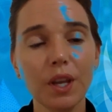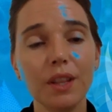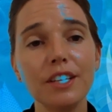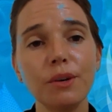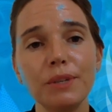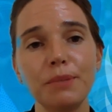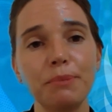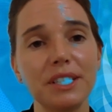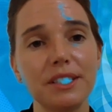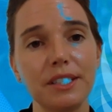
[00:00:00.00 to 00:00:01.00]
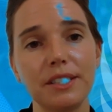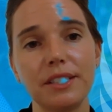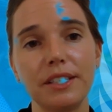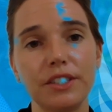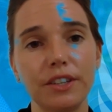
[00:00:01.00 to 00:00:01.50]
This always makes things
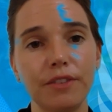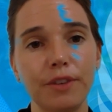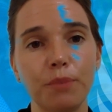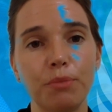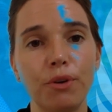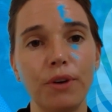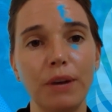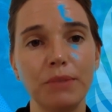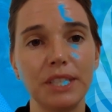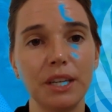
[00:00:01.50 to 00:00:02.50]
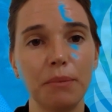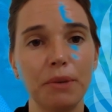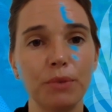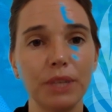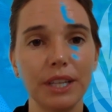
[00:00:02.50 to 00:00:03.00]
easier for the program team
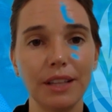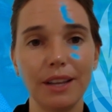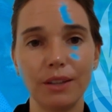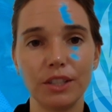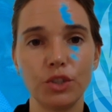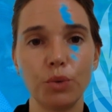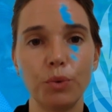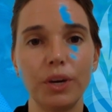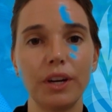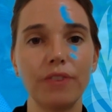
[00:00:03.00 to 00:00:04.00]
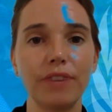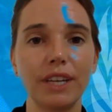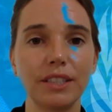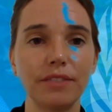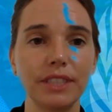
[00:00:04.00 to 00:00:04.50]
and really allowed us to work
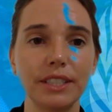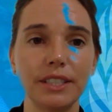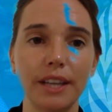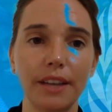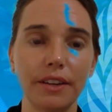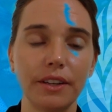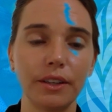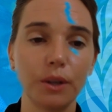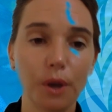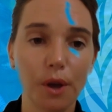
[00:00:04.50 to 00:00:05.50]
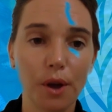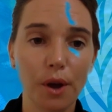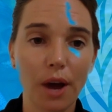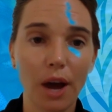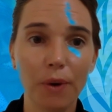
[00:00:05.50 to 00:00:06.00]
effectively together.
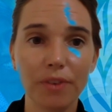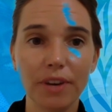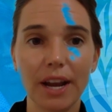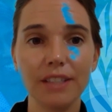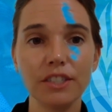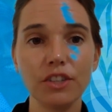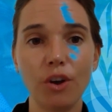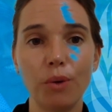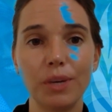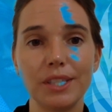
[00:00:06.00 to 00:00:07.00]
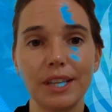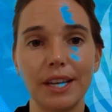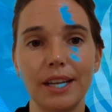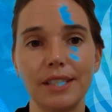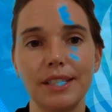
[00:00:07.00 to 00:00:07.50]
However, as is always the
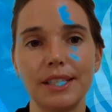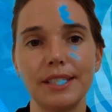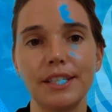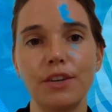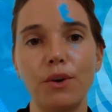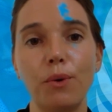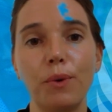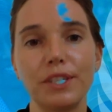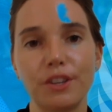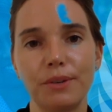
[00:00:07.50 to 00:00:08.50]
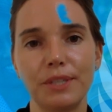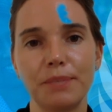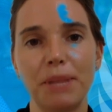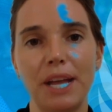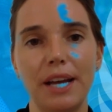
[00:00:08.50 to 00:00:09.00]
case, things didn't always go as
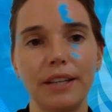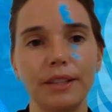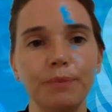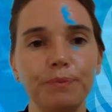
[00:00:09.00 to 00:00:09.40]
planned.